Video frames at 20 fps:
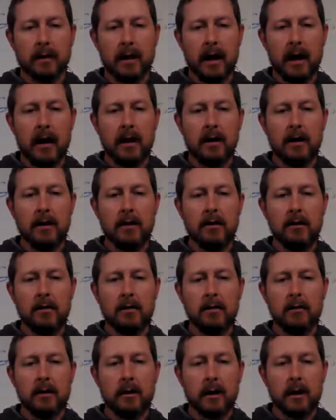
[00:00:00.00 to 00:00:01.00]
How do
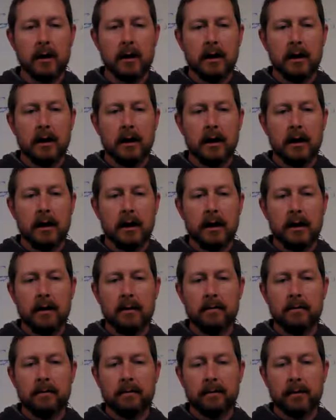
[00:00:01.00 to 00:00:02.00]
you
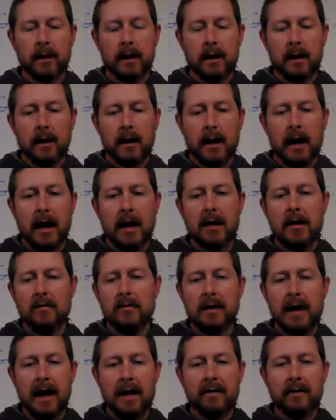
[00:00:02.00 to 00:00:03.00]

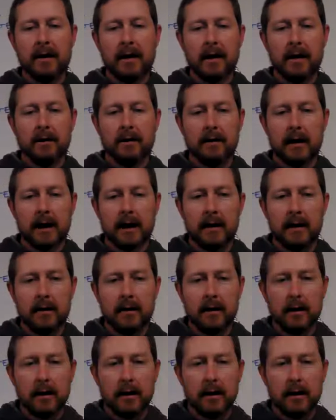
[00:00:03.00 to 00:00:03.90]
navigate that?